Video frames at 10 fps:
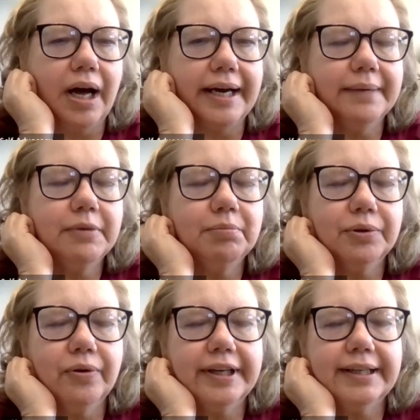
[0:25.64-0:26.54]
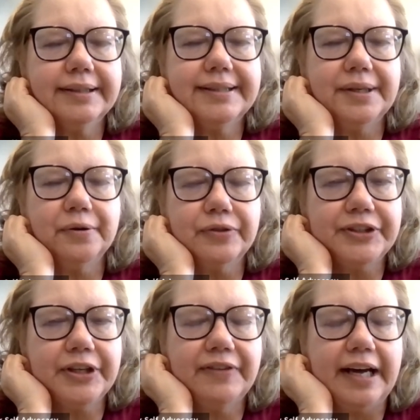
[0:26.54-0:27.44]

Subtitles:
I am employed at the Center for Self